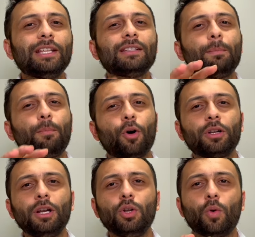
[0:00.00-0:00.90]
it is
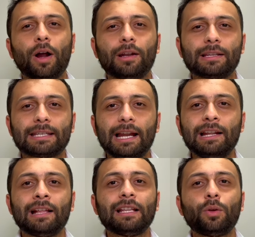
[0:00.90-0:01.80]
important to understand
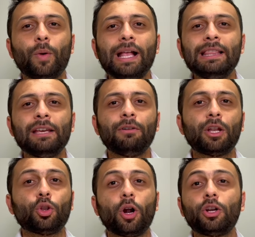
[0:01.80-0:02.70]
that while they were
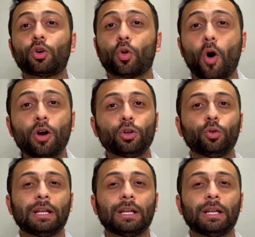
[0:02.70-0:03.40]
not wrong to